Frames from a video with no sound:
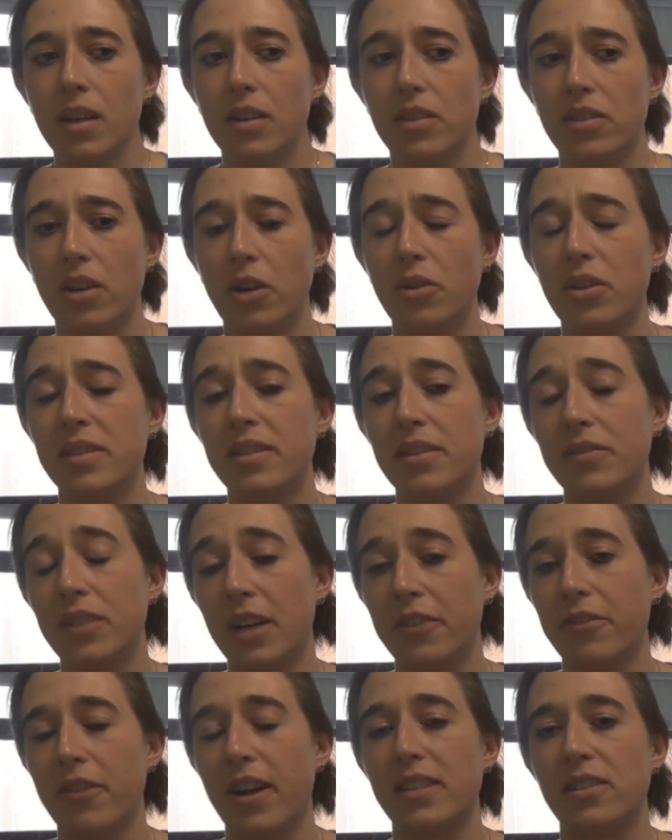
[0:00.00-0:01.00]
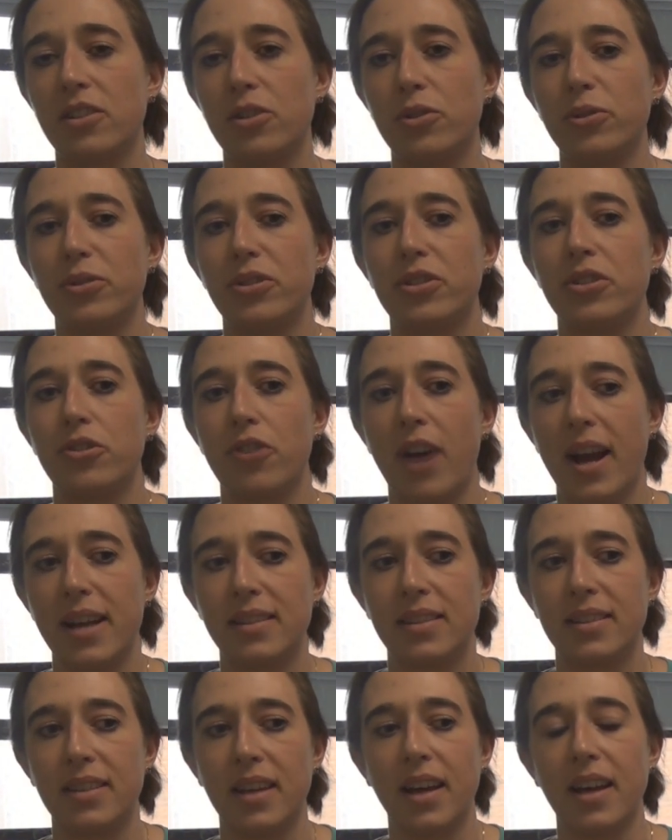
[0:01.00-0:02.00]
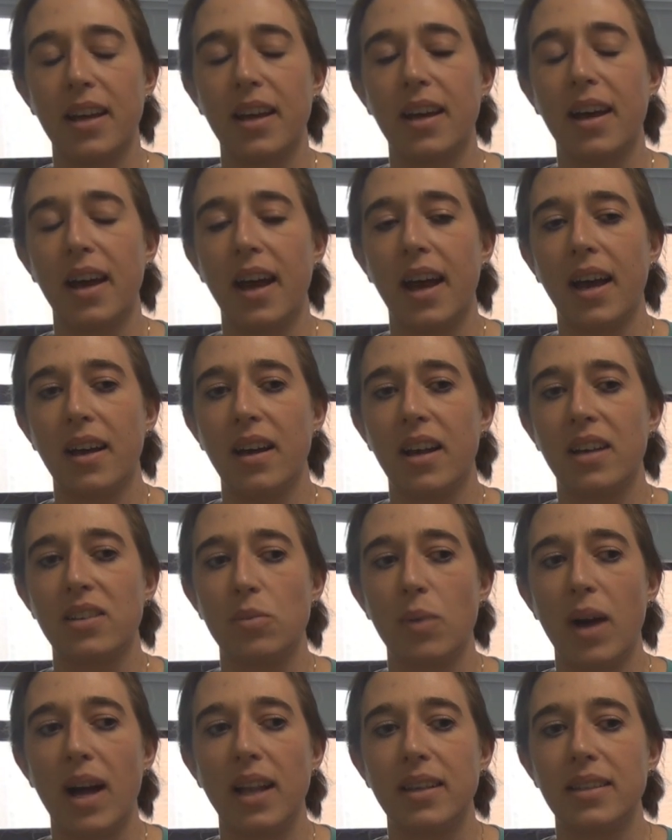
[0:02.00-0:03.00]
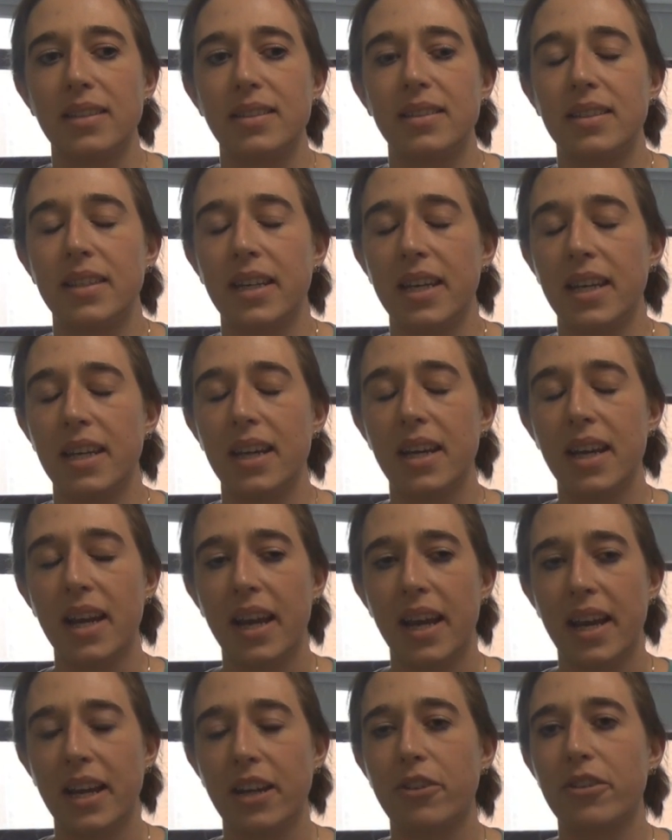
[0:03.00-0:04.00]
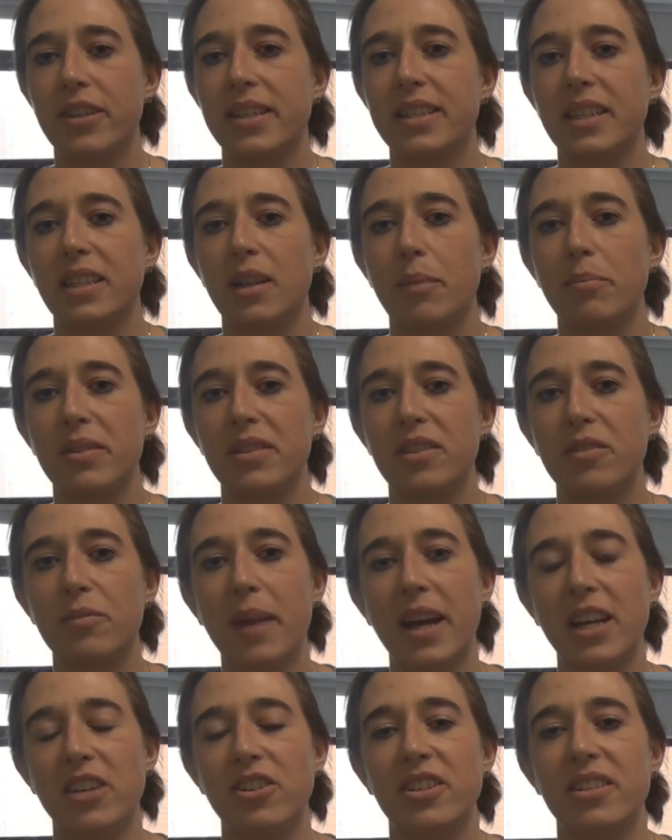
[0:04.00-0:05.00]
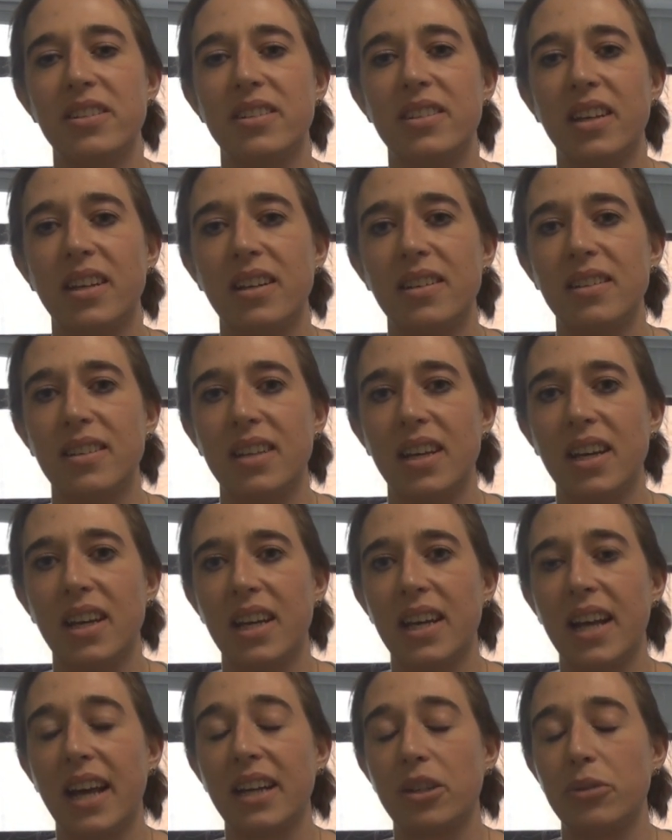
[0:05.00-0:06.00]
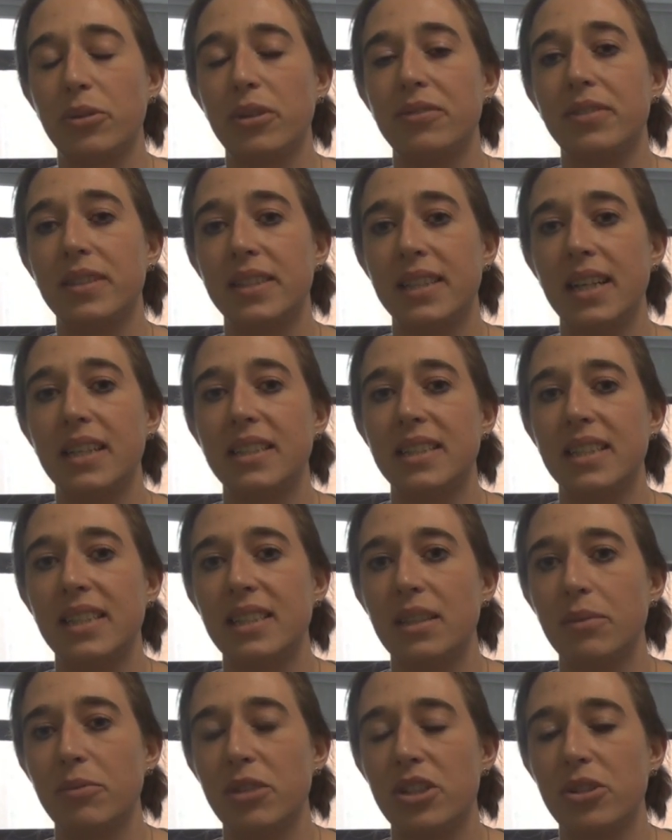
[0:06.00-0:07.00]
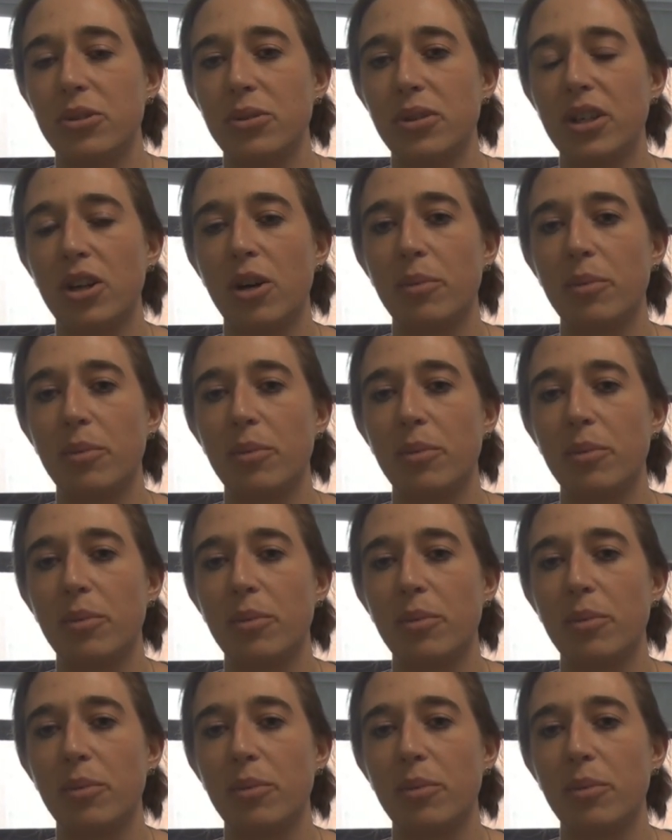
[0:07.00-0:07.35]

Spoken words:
So the civil unrest caused stress, as well as the increasing numbers of patients and inadequate facilities in which to